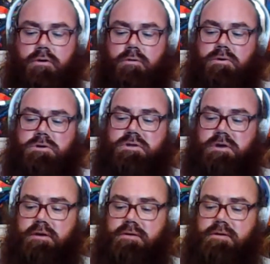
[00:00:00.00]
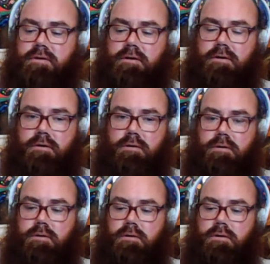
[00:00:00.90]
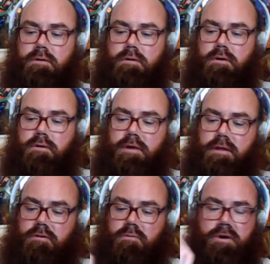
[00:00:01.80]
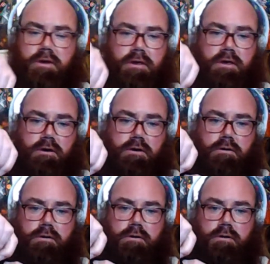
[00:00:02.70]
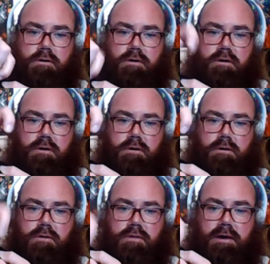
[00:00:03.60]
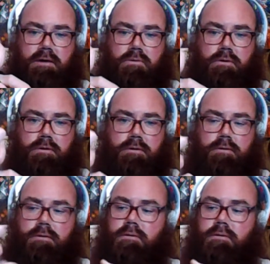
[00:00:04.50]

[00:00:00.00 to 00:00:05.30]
so you push this, that little button here, that one,